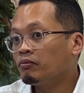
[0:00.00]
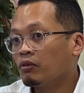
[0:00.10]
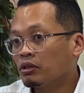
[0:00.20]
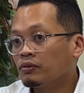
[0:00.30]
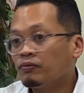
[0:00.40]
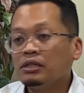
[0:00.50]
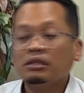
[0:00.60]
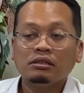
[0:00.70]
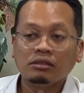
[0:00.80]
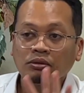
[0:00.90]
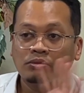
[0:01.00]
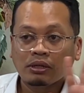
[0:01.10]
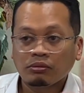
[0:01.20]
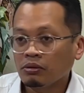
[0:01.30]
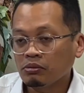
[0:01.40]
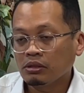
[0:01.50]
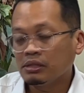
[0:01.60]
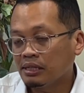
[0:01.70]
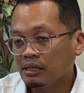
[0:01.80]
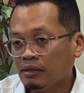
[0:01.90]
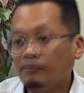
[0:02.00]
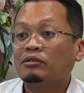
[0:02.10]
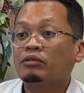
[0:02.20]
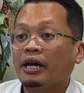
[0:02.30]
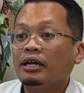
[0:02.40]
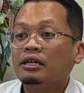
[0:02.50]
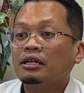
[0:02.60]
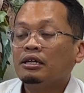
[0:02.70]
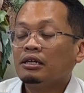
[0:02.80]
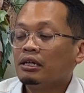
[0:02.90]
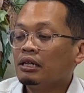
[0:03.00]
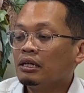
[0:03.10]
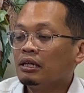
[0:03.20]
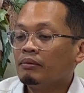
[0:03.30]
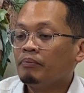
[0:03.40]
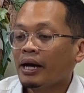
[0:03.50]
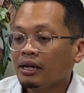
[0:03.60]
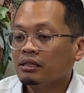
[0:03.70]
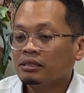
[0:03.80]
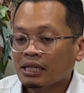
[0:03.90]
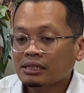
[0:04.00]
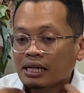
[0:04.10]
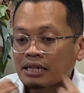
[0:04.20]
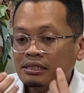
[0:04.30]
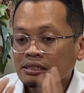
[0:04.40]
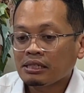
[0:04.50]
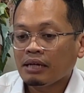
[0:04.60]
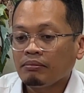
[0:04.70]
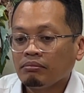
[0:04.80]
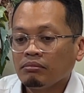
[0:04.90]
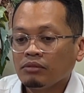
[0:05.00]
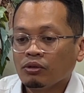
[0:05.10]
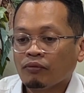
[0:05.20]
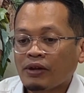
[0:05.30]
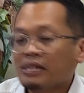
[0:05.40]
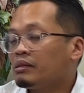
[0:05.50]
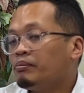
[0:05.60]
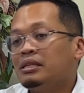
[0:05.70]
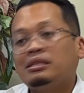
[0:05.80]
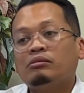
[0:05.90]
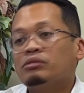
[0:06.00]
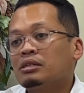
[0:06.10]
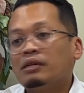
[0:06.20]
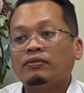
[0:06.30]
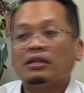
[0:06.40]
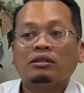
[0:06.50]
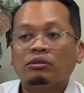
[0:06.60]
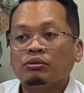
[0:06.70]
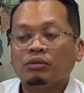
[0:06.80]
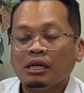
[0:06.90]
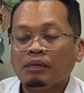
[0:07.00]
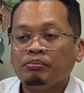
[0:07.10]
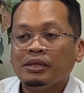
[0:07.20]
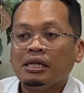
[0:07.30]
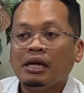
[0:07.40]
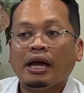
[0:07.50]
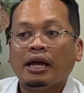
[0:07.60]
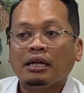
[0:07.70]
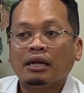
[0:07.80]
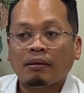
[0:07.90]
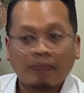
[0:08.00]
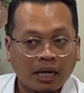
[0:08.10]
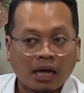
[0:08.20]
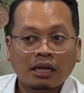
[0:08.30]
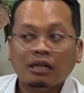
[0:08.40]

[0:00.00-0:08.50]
philosophy. You know, we'll leave it to that. But just as the same, you know, flexibility was given to DAP and Amanah